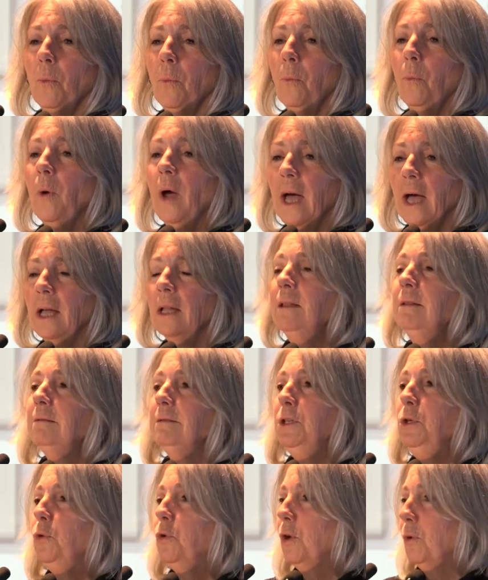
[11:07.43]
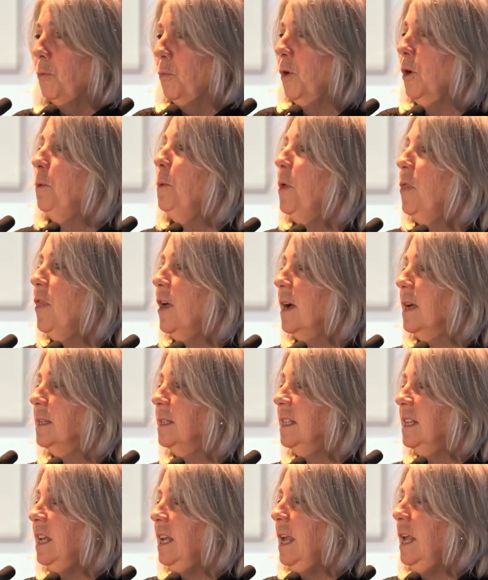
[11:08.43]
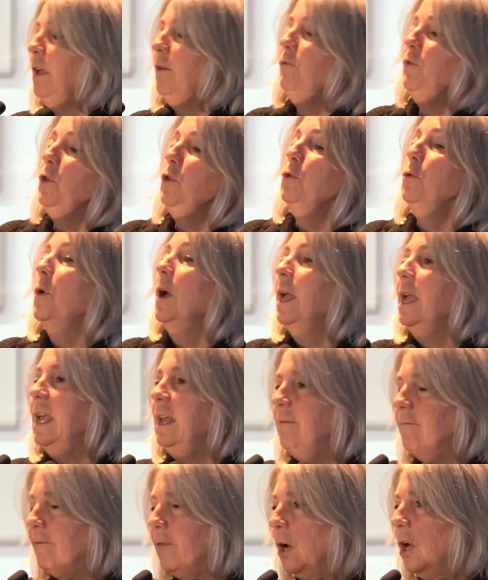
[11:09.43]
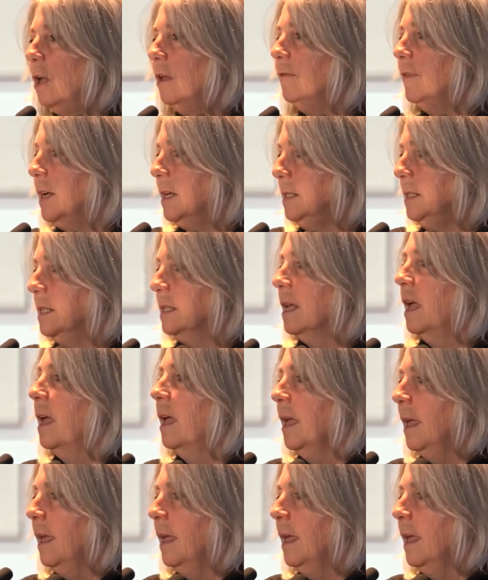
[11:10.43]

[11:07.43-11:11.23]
well, you can work with us if you involve us